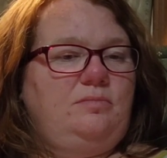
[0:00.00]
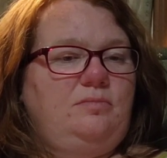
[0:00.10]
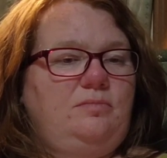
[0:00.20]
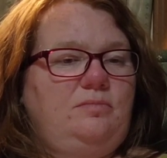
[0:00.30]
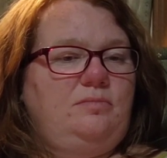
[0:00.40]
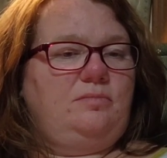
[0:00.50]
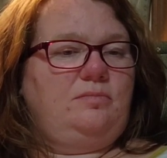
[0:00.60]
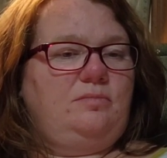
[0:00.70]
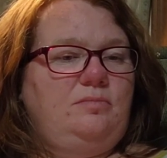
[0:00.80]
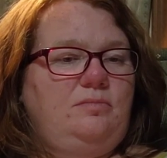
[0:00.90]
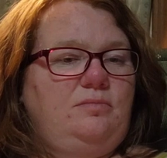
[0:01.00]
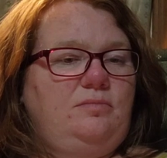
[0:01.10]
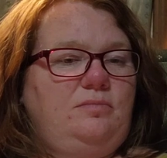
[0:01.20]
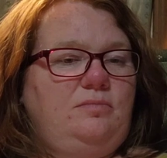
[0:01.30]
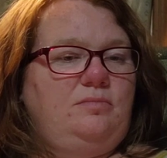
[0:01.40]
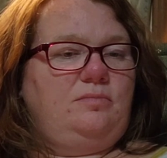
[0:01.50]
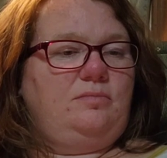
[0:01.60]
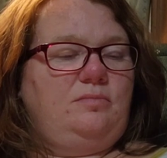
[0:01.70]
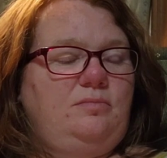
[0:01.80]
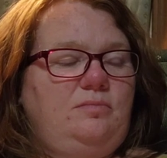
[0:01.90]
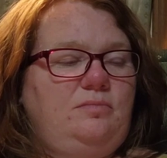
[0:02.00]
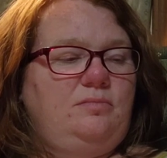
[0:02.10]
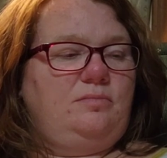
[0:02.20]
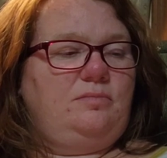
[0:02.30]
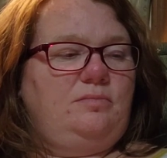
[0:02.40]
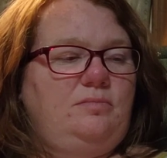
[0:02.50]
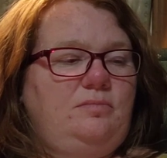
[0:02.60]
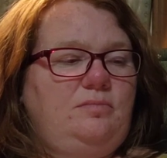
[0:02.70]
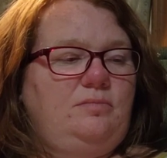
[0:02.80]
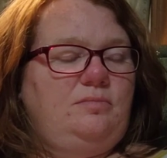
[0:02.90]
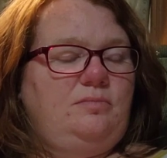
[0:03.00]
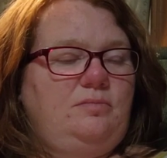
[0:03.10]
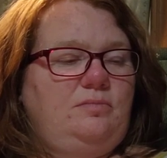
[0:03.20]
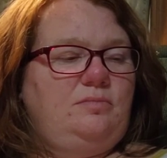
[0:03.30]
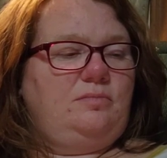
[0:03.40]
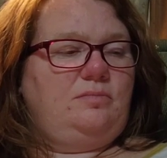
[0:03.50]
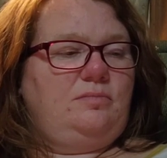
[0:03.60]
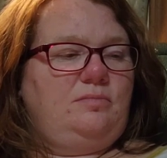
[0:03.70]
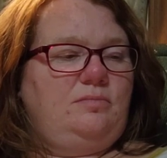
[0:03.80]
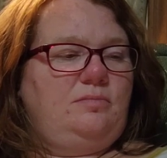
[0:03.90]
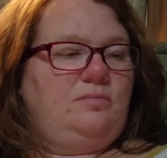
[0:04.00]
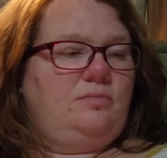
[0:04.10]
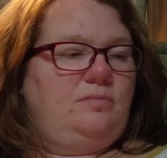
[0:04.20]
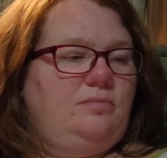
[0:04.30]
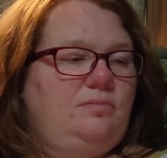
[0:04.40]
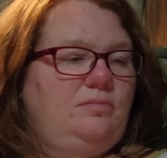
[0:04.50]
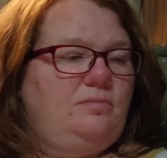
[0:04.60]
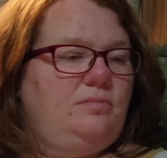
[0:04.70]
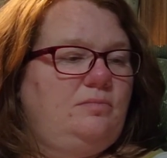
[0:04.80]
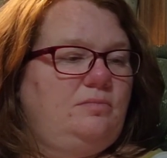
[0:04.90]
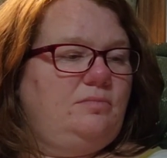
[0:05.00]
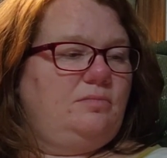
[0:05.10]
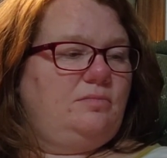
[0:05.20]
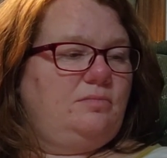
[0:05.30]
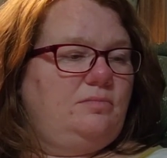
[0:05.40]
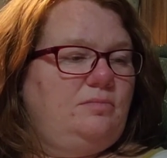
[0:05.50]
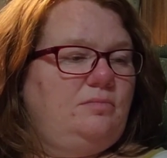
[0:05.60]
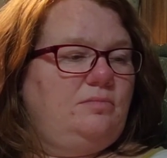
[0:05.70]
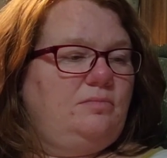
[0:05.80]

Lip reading: No words are spoken by the person on screen.